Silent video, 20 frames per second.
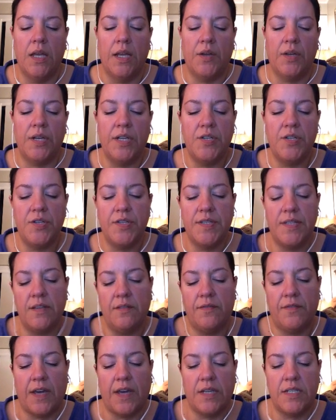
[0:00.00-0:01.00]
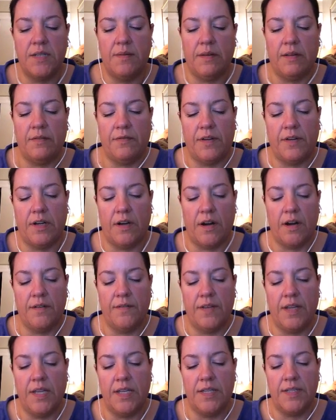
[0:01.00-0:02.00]
Now, an interesting fact about Fred
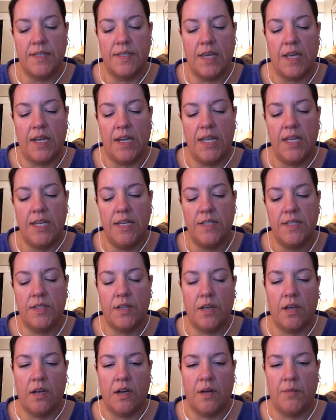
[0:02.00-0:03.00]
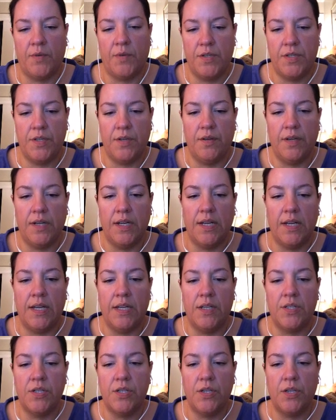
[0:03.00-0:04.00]
Harvey is that he saw an
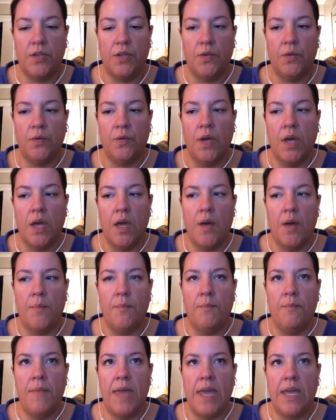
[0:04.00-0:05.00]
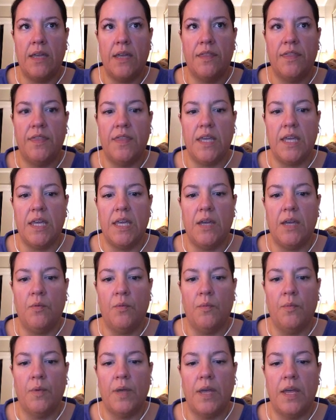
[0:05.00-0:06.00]
opportunity to make the
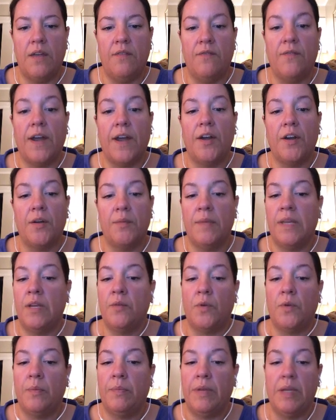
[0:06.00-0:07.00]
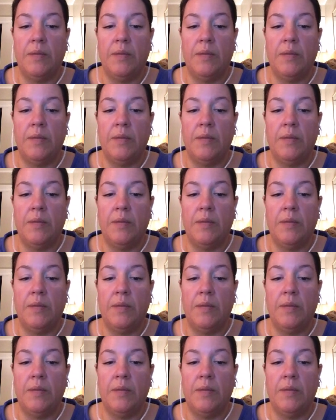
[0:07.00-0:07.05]
environment where